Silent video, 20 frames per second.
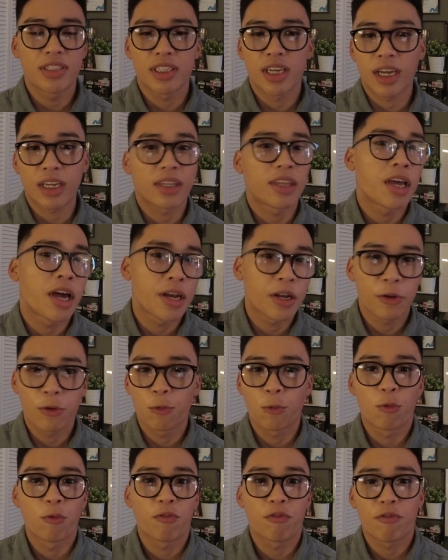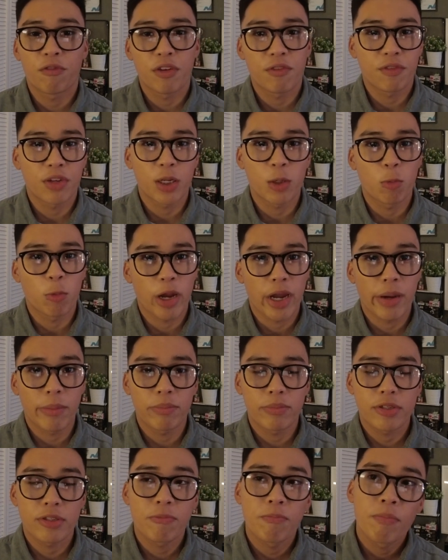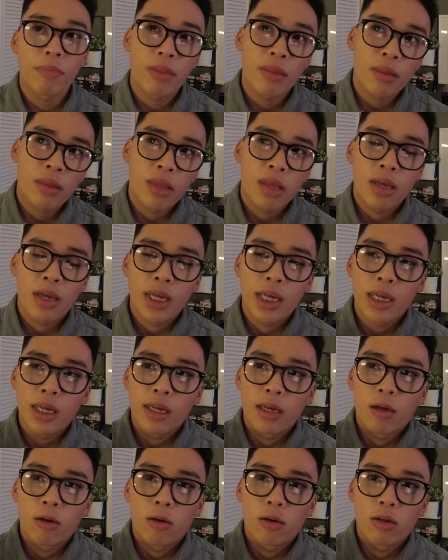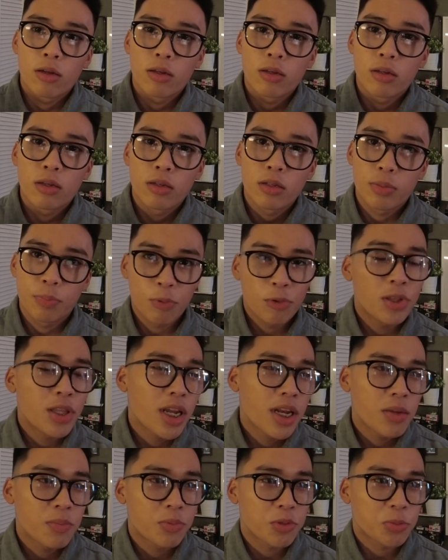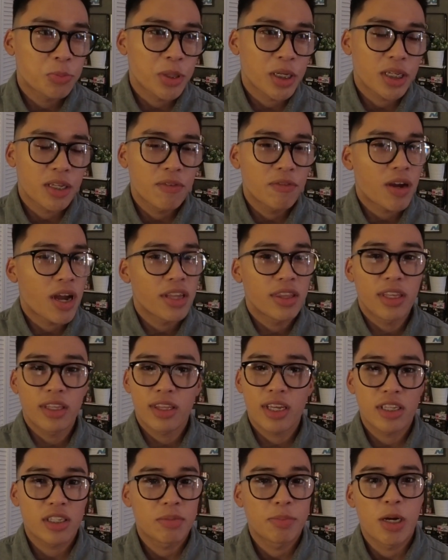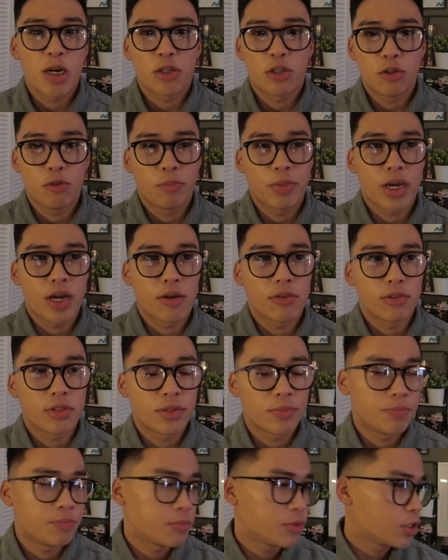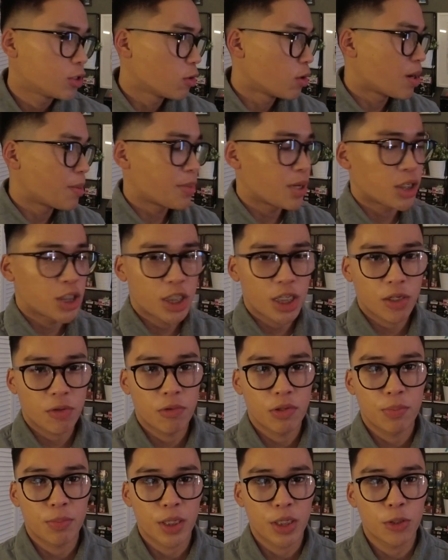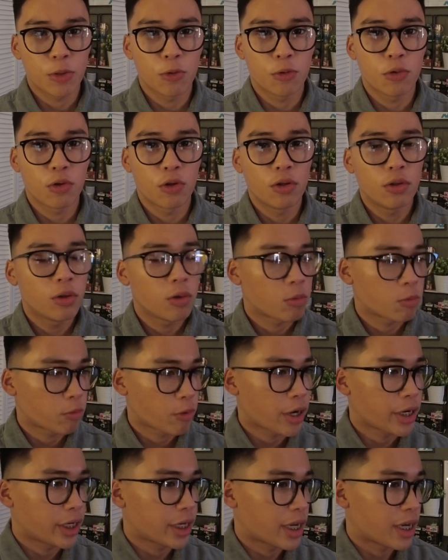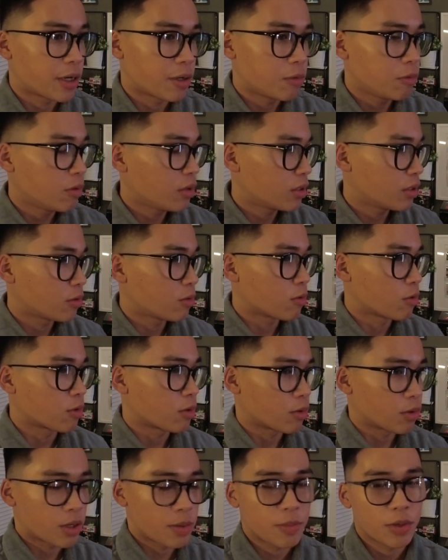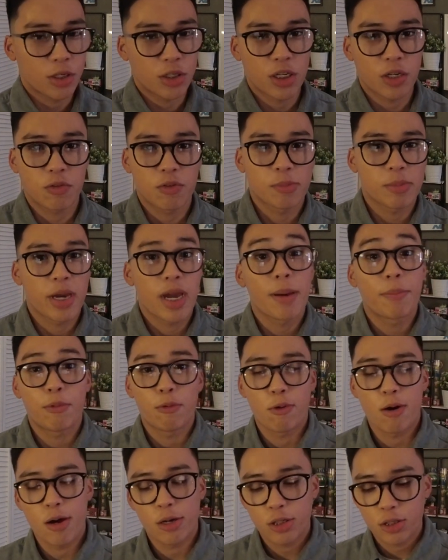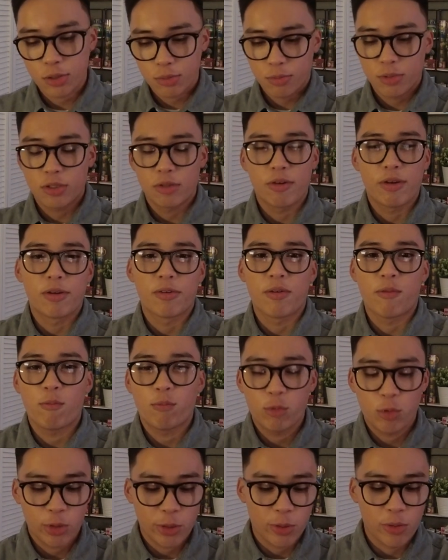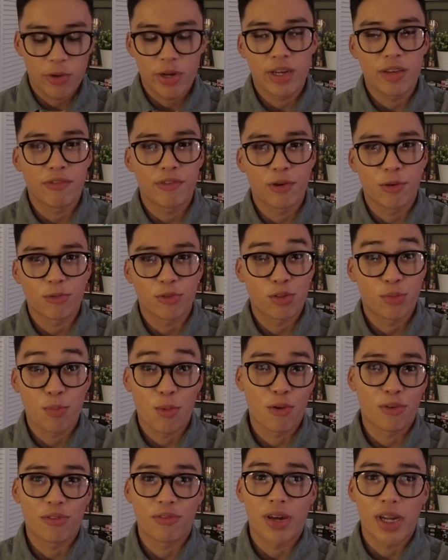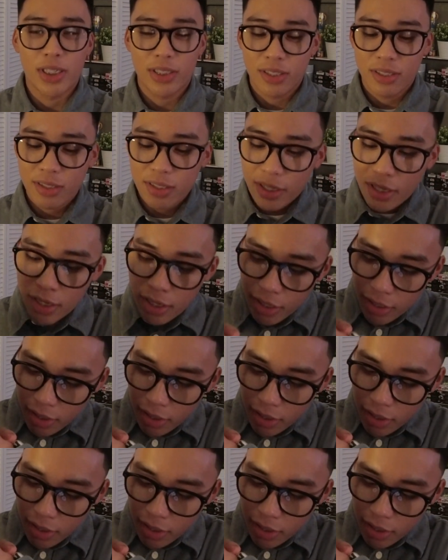is like 950 grams. To put that in perspective, I think that's about 2 pounds. So I'm going to check with my Google right now, or I'm going to check with my Apple Watch so I don't trigger any of your smart devices.